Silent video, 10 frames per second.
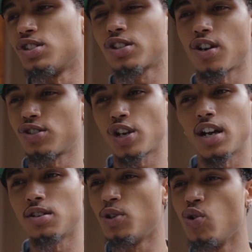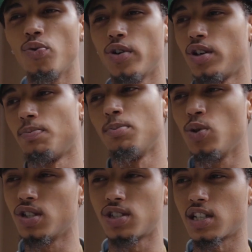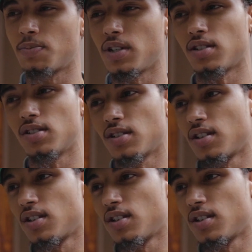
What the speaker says: just try to maneuver and move the chess pieces.